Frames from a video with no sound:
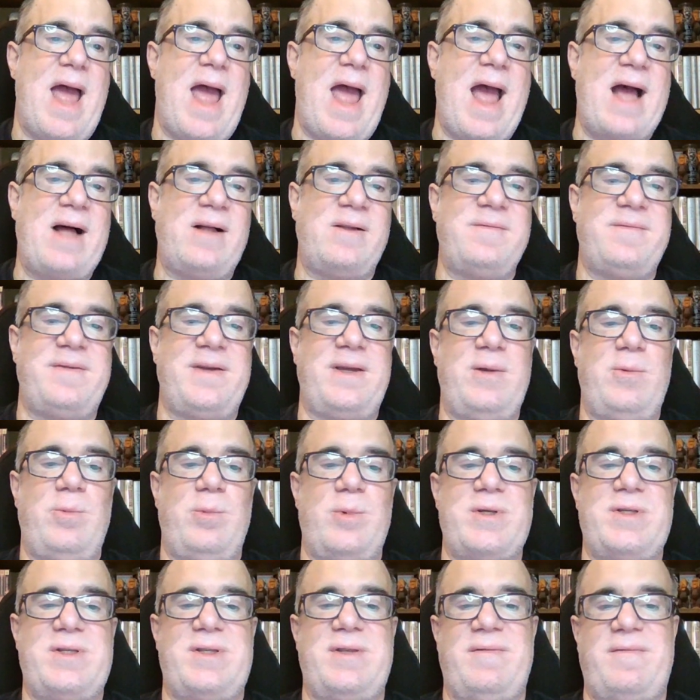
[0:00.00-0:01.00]
Alvy
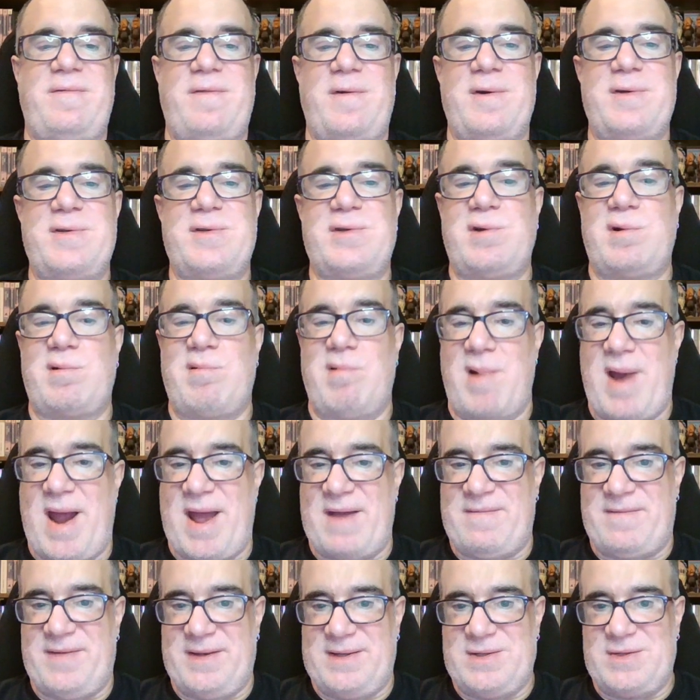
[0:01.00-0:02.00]
was the first
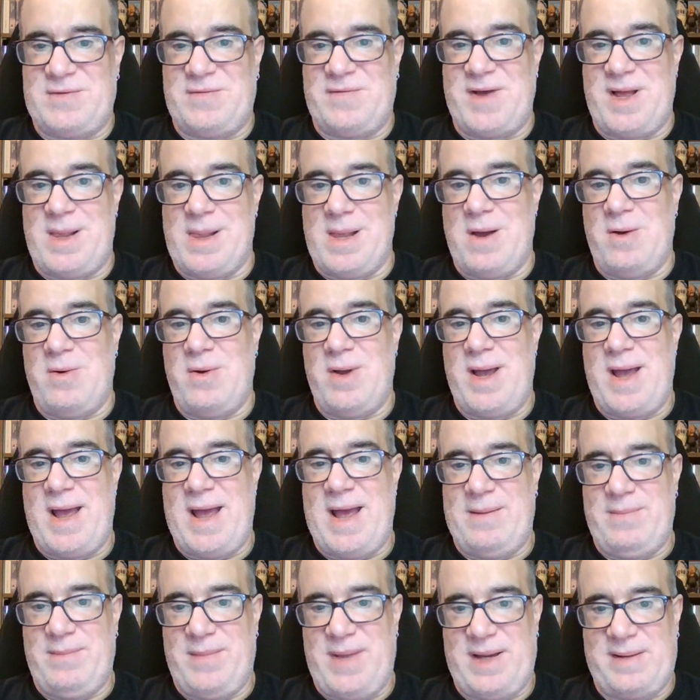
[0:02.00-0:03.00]
graphics fellow
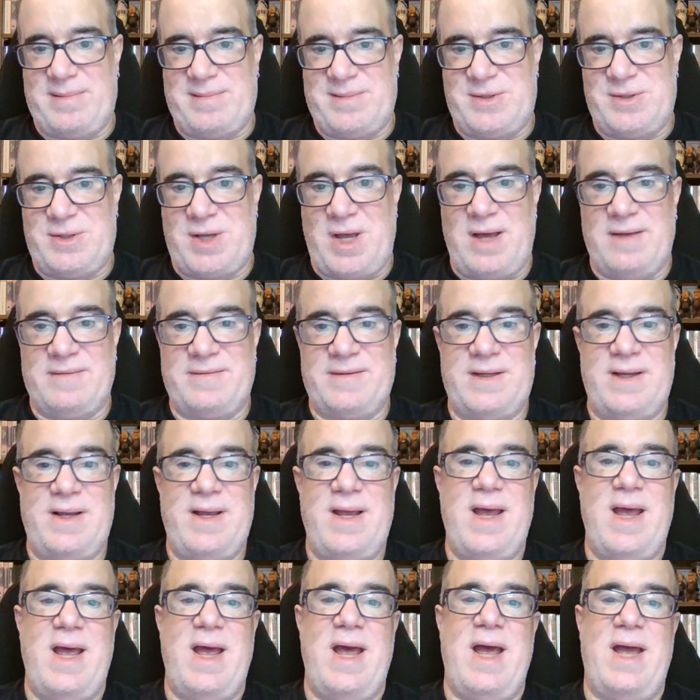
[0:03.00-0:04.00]
at Microsoft,
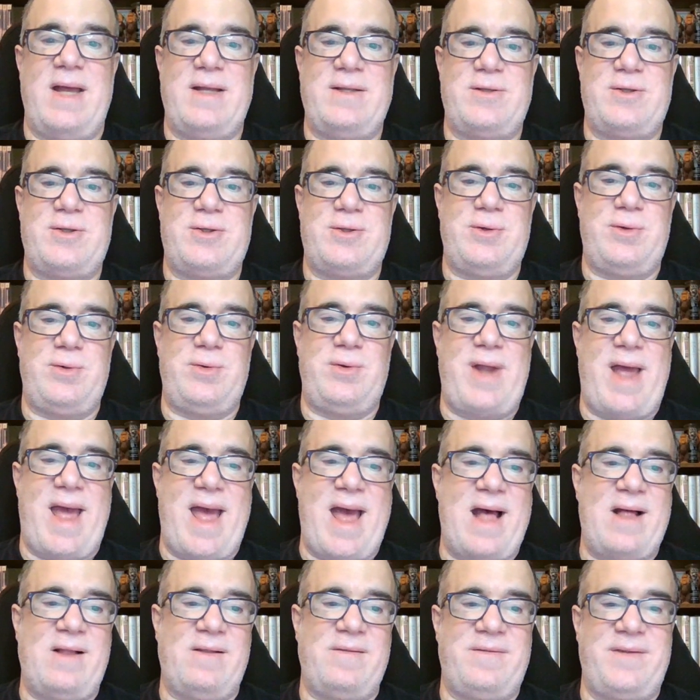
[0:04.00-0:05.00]
and soon
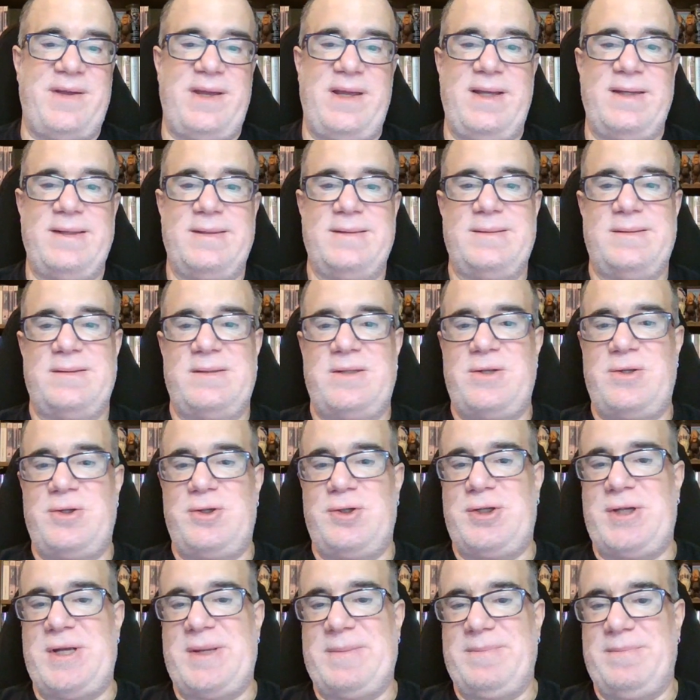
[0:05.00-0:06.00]
Alvy,
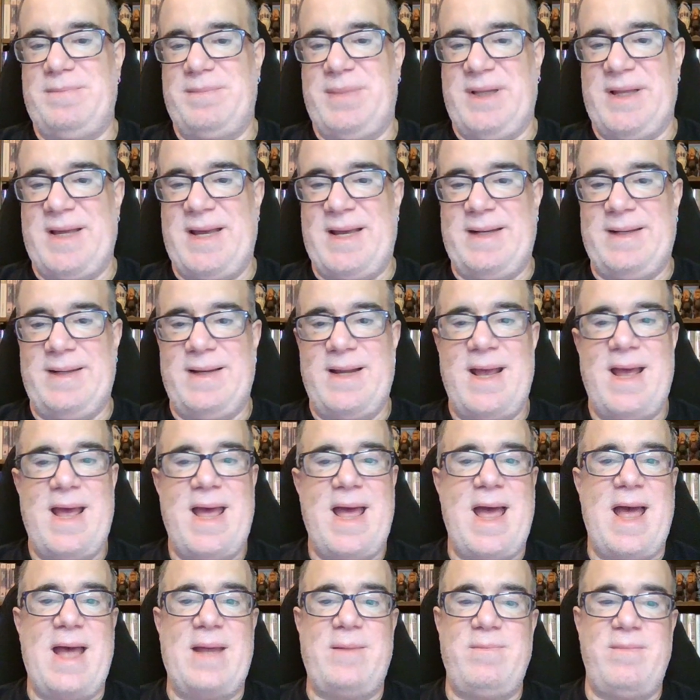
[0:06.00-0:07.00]
Jim Blinn,
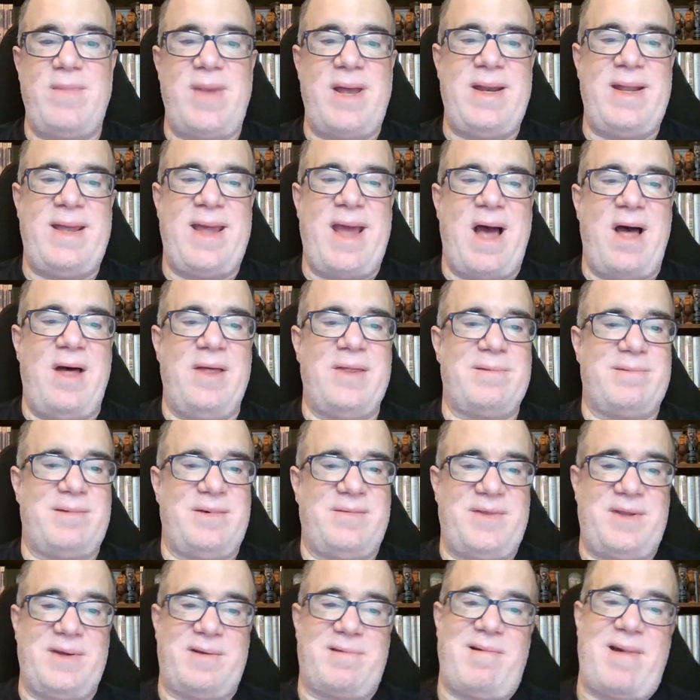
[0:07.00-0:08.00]
and many other
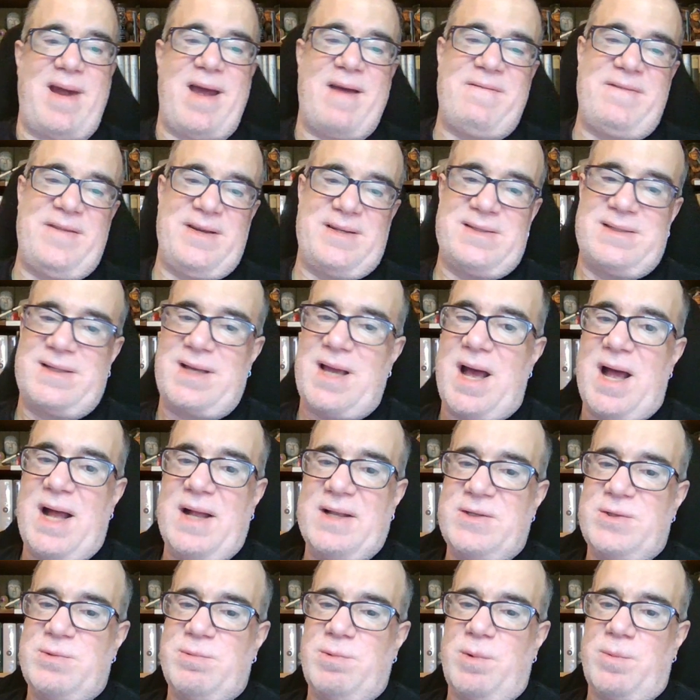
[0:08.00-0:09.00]
of the graphics
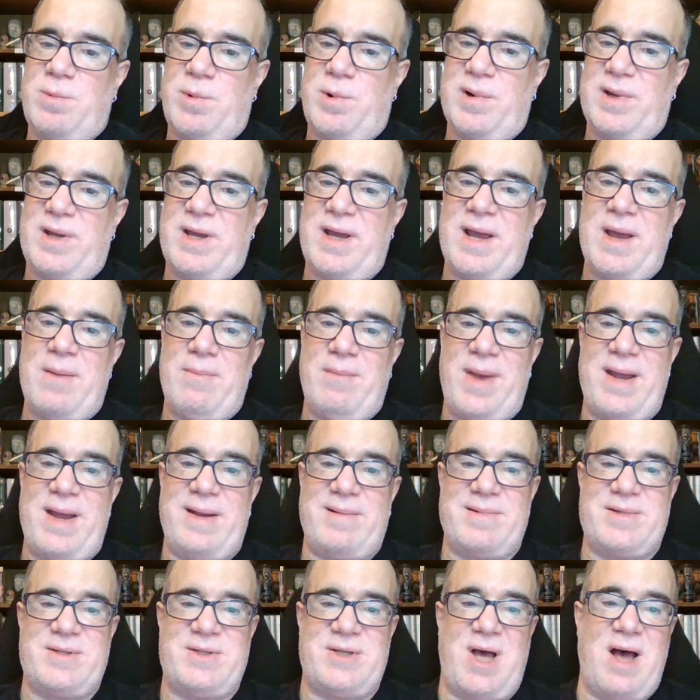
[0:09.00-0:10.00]
gods were working at
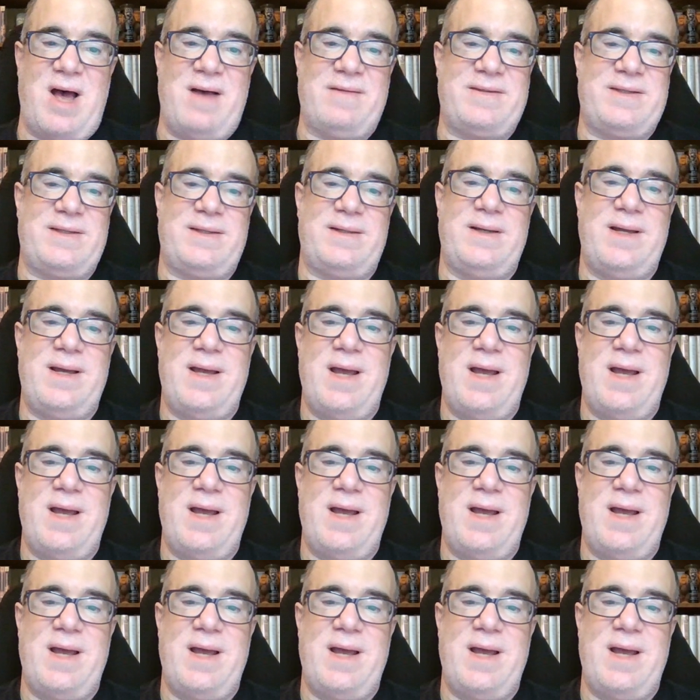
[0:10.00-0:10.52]
Microsoft.